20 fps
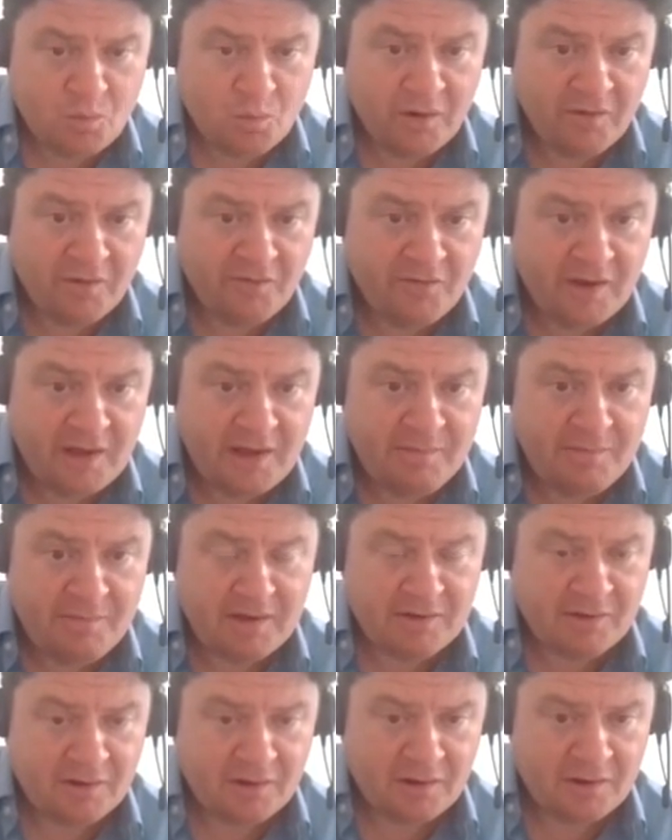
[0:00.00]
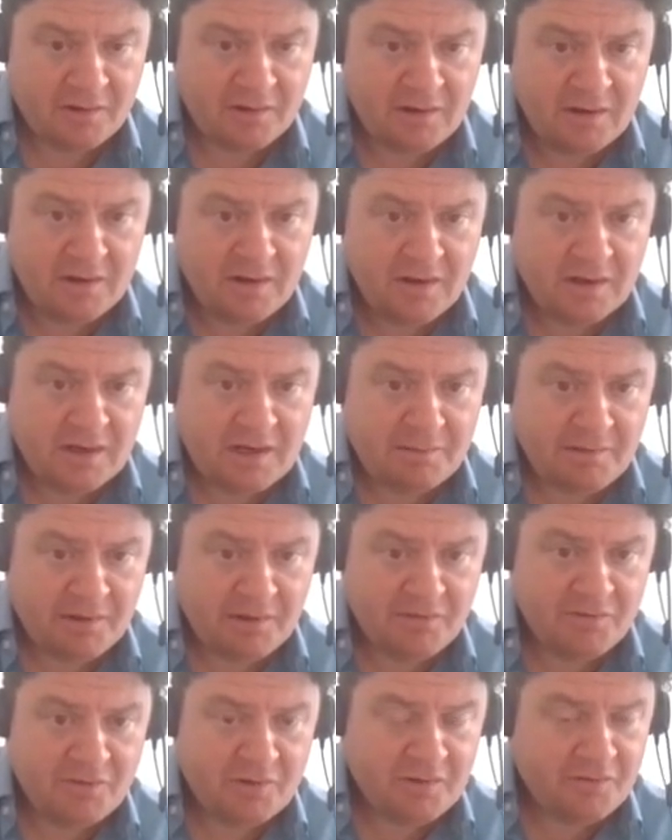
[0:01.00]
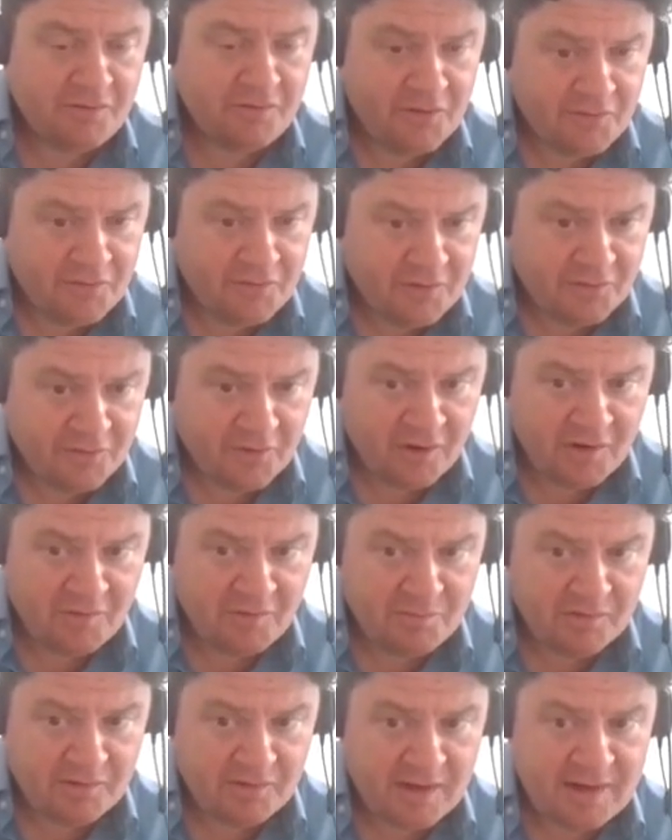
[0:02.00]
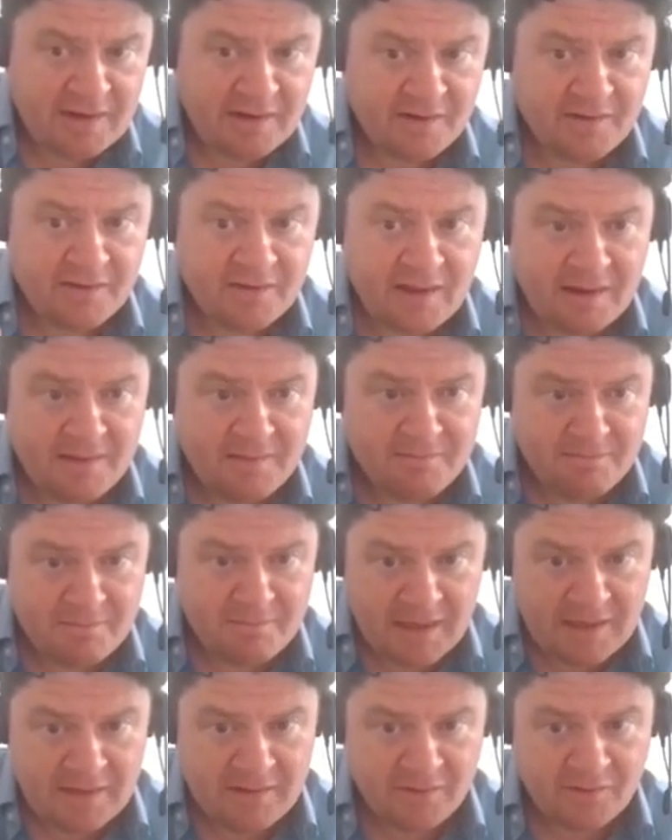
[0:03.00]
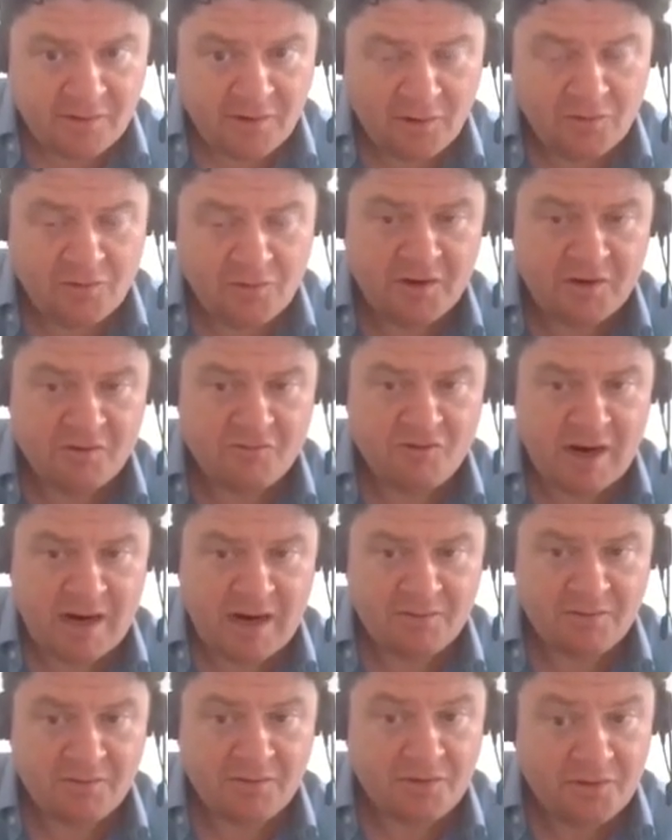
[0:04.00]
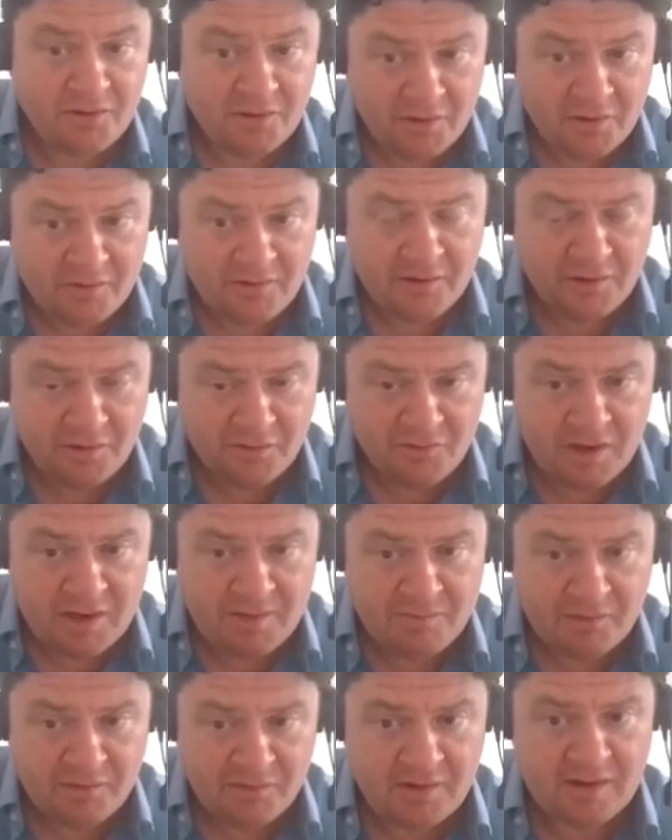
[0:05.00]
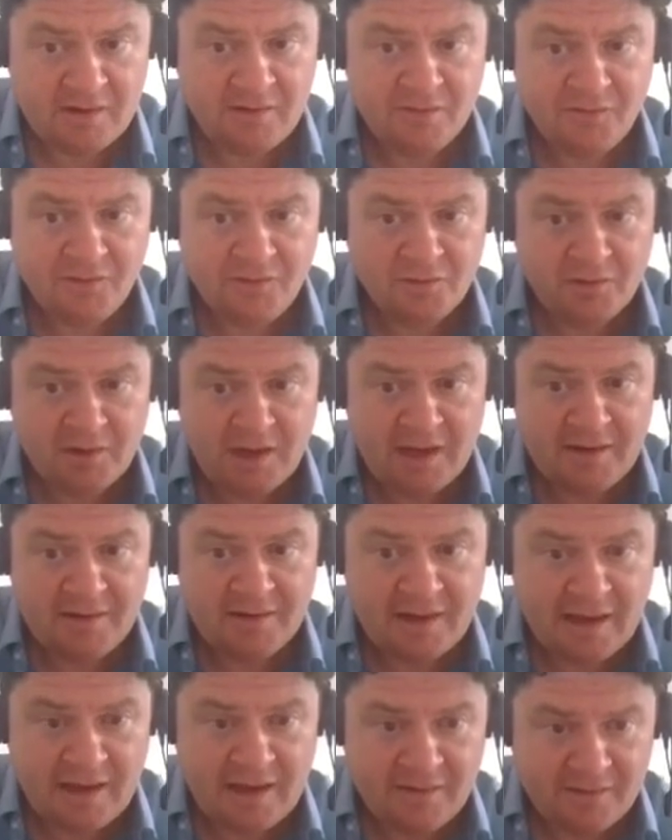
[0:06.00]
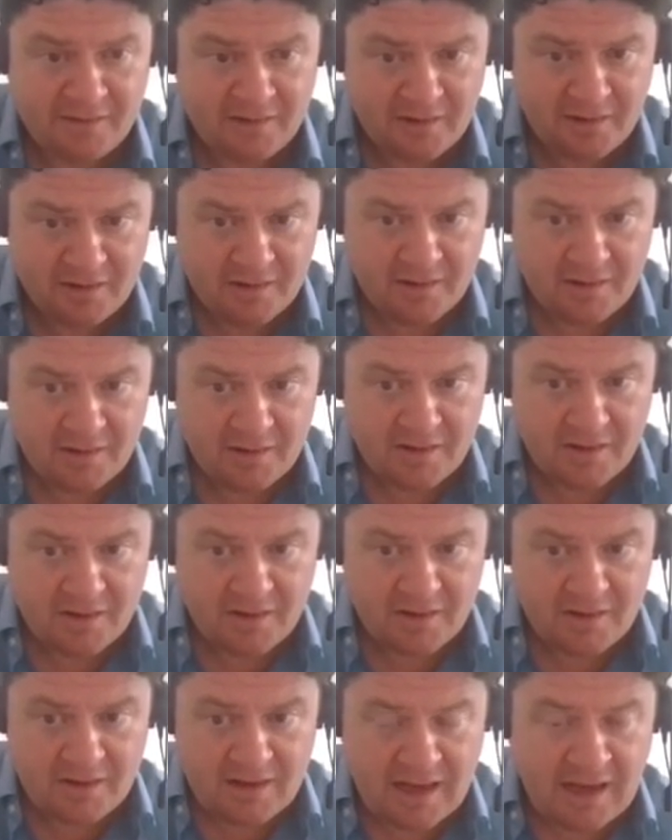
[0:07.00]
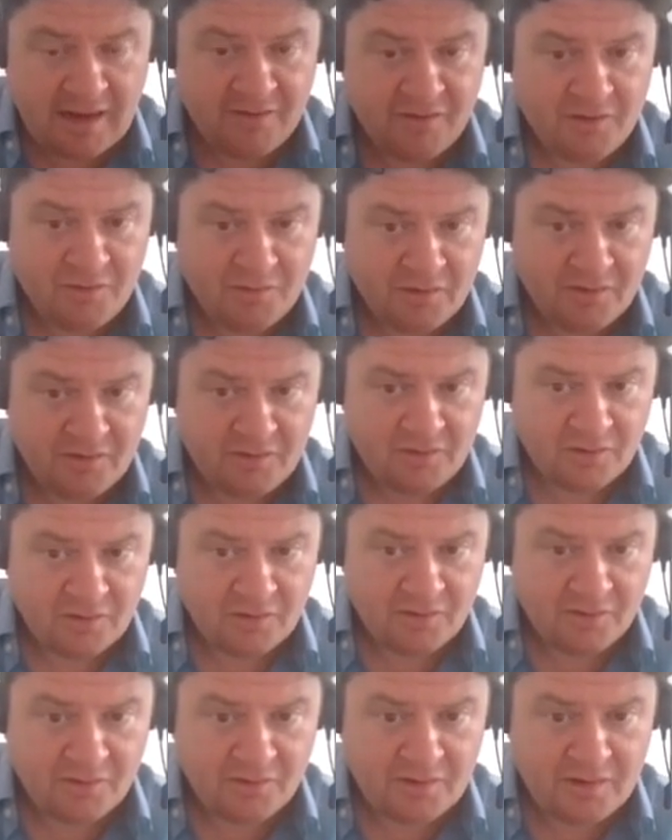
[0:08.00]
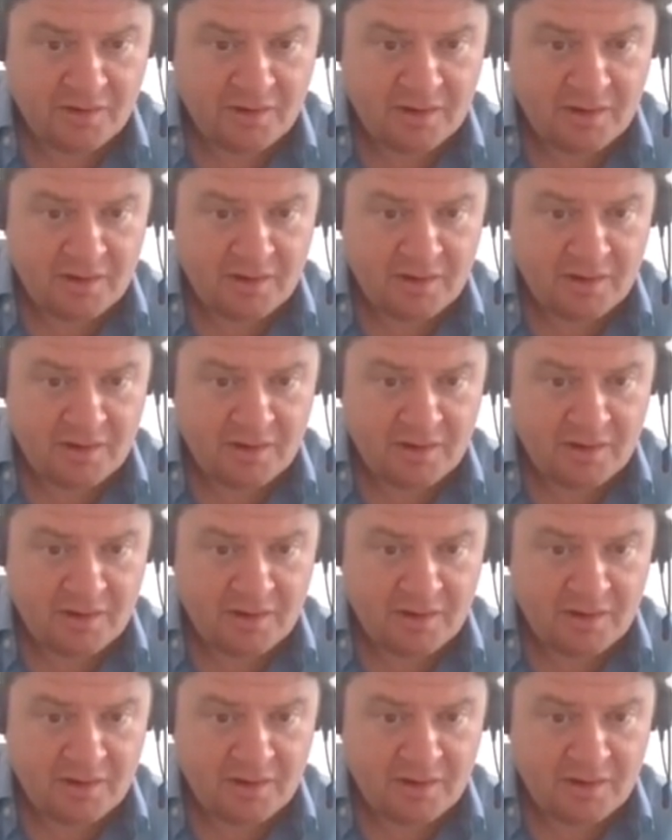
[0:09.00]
with EBITDA coming through at 55%, that means holding around 33% of your net debt as US dollars.